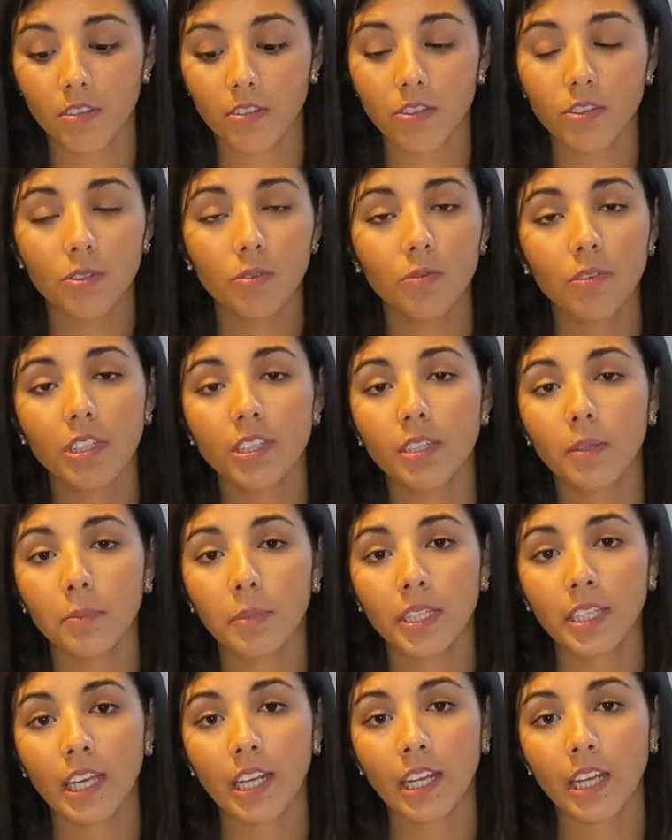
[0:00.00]
to read the
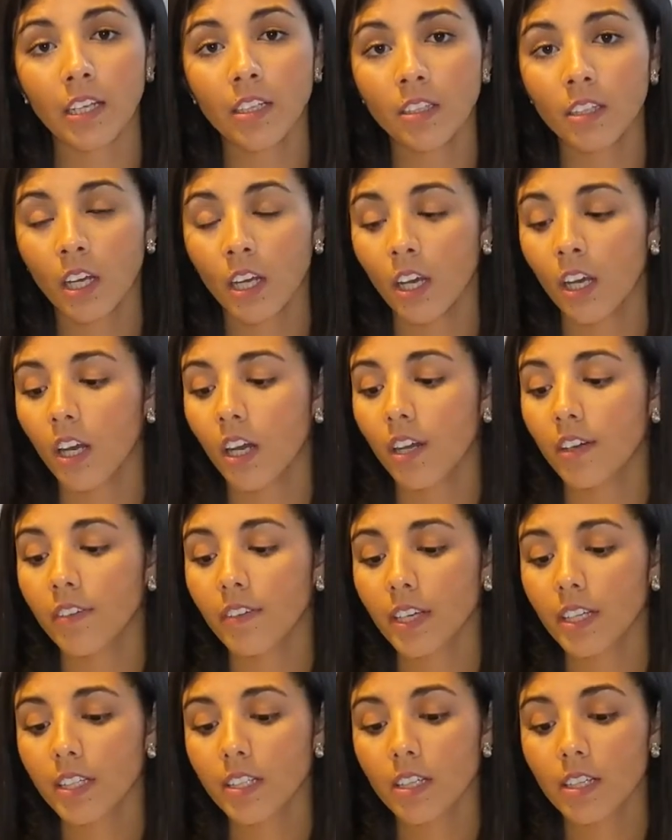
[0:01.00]
beginning
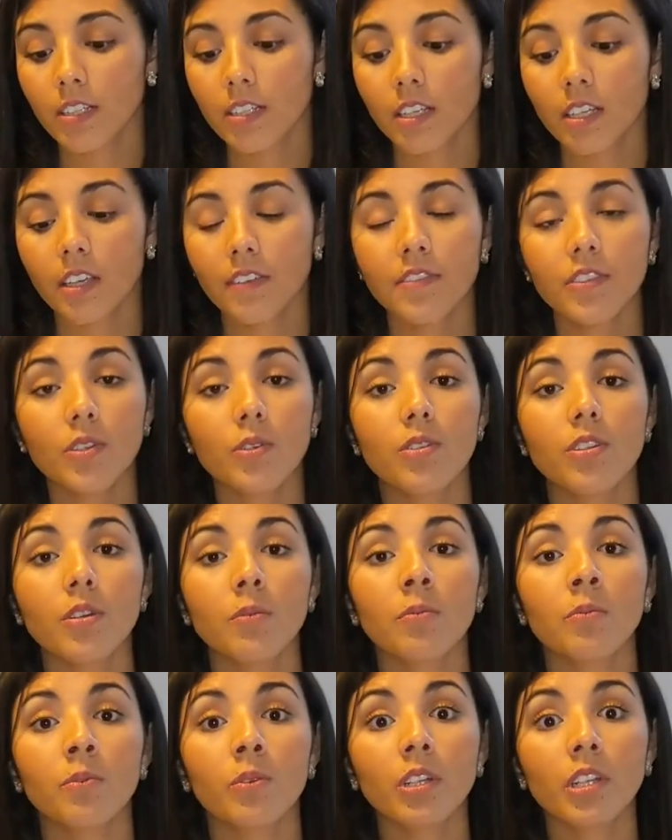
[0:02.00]
of it because it gives you some
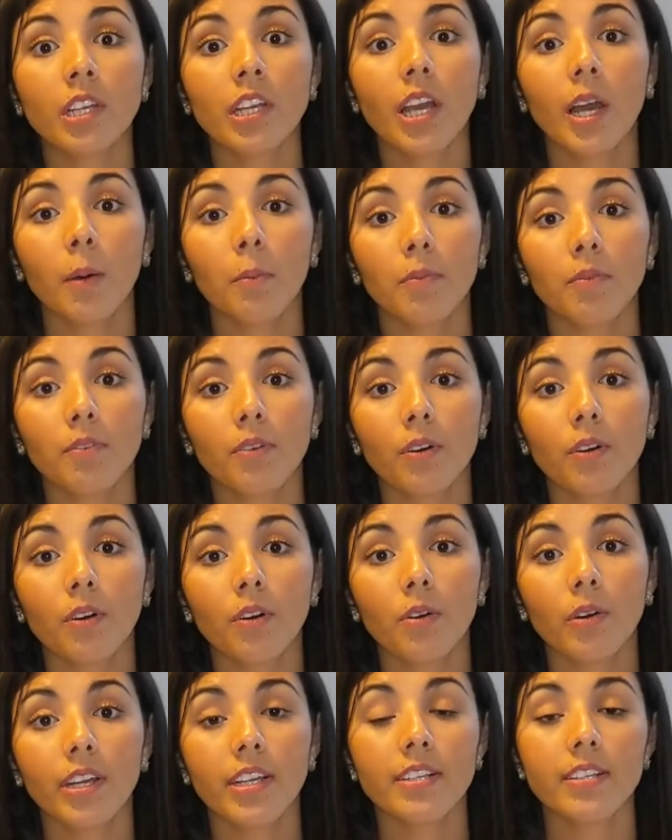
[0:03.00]
really
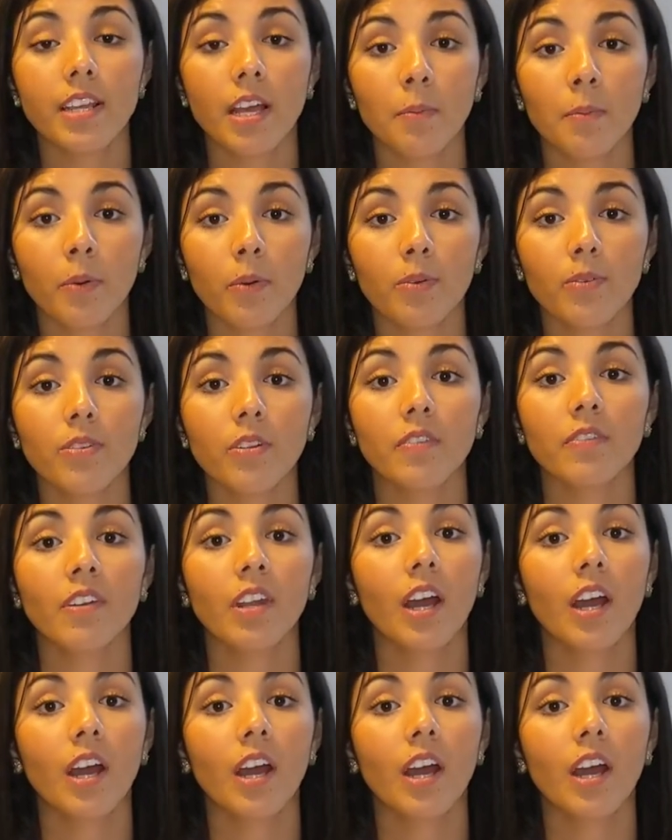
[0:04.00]
helpful examples on